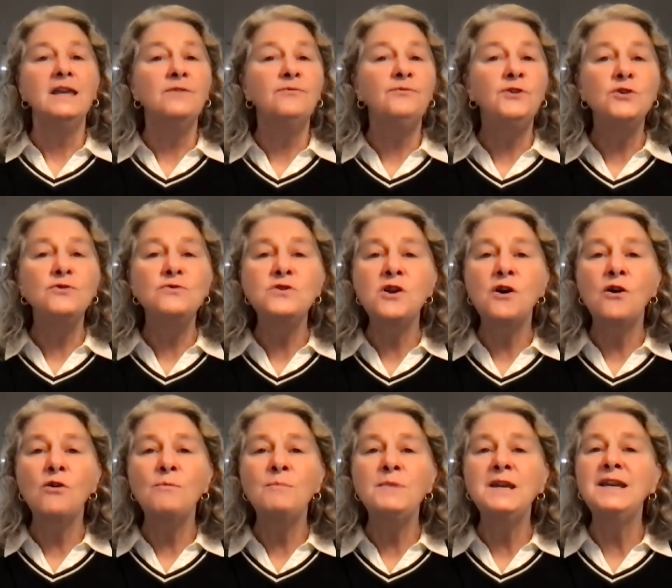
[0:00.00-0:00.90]
If you
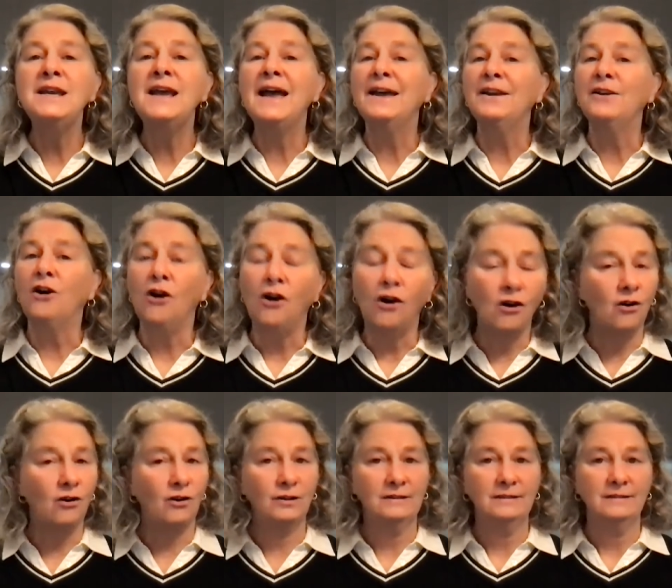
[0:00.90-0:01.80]
know me at
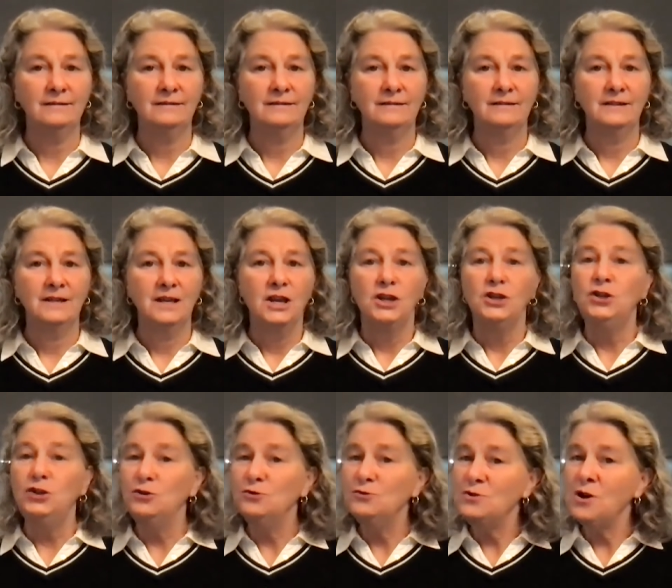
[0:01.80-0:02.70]
all,
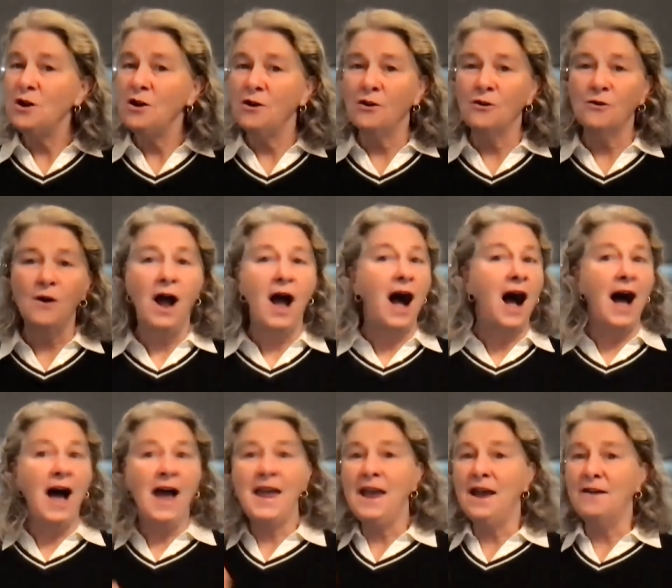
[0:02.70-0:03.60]
you know
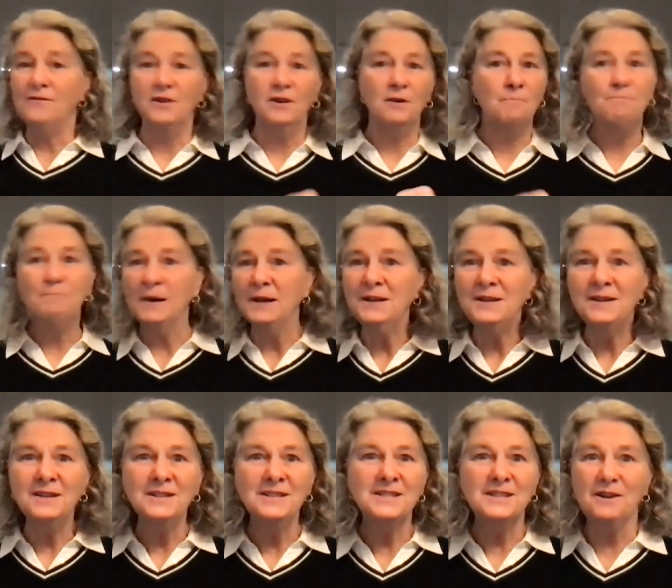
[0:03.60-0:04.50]
I have an
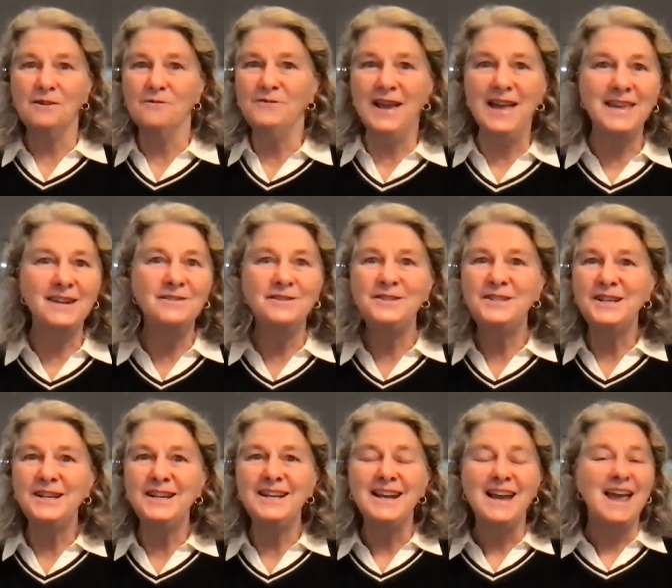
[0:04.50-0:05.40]
abundance of
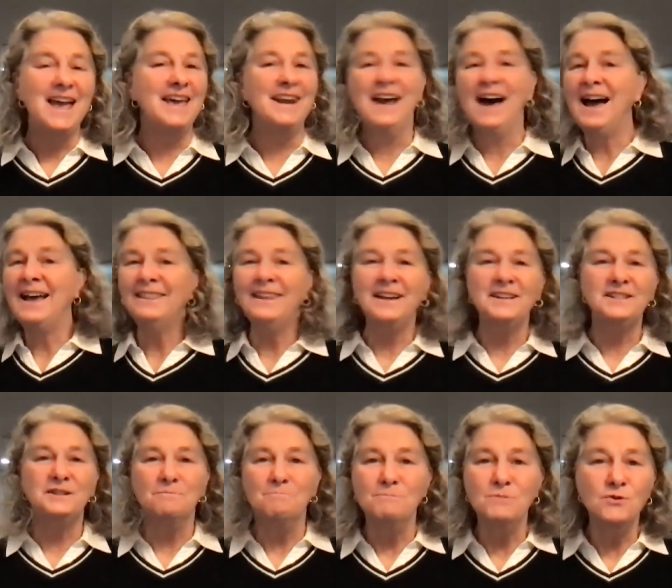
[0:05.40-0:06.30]
energy and I like
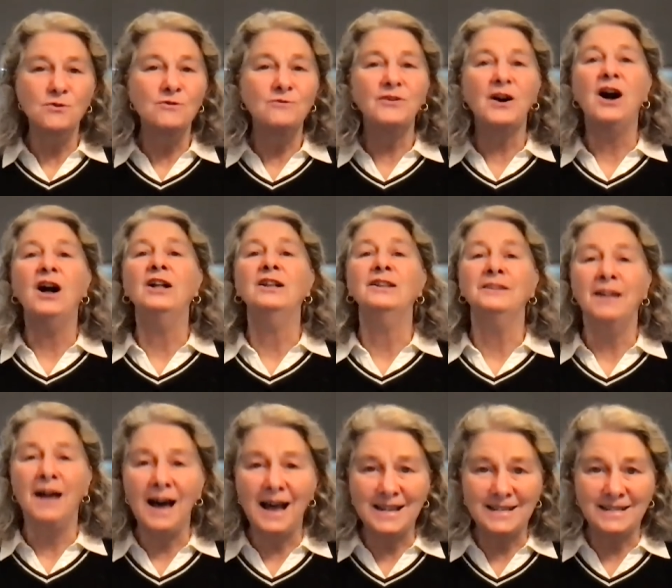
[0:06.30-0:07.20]
to move a
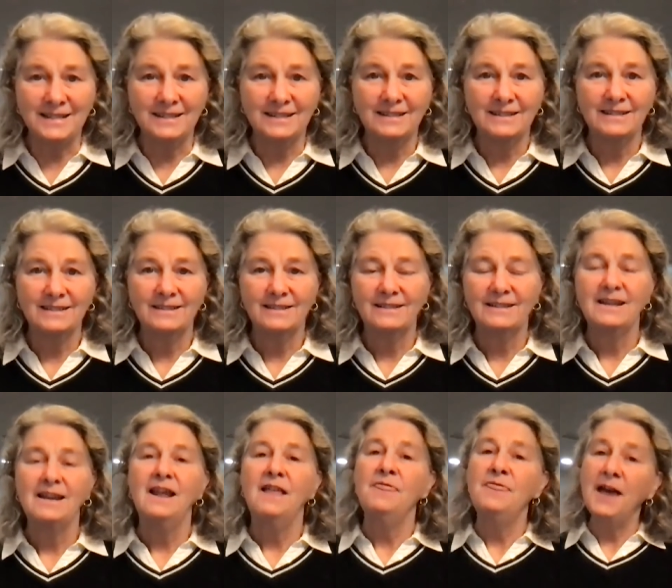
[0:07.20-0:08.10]
lot.
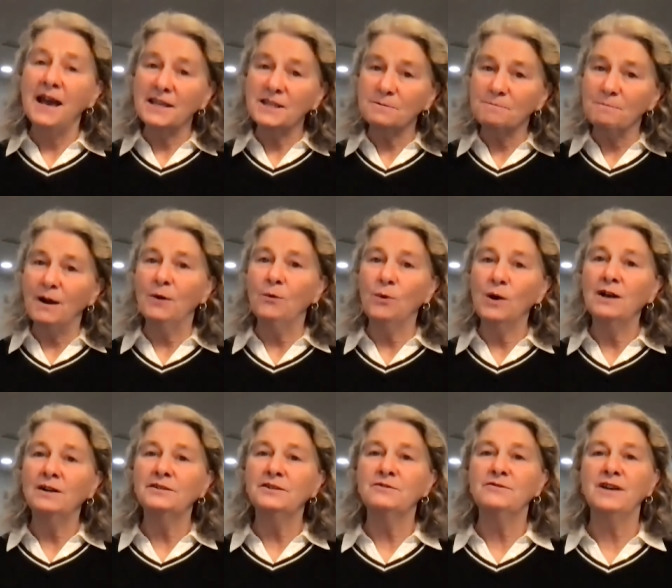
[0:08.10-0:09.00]
That's my
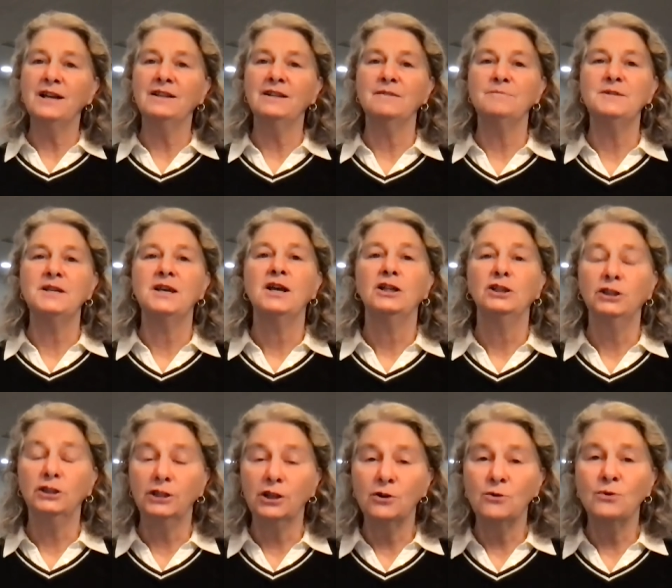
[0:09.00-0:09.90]
well developed
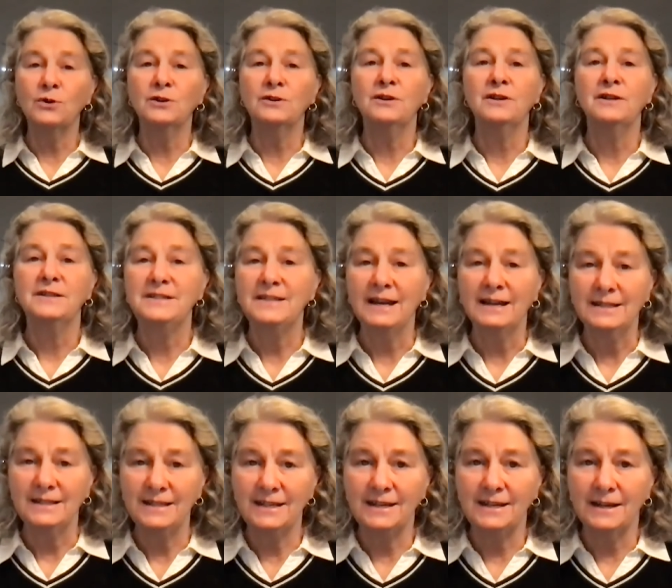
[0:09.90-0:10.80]
lower
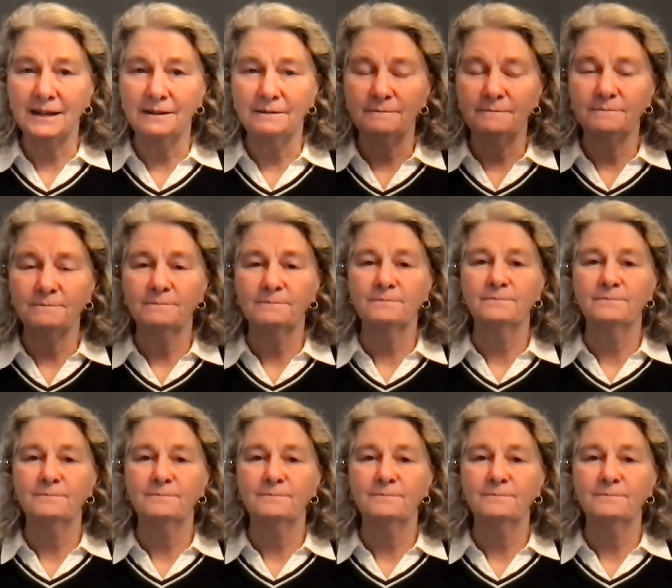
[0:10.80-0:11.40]
Dantian.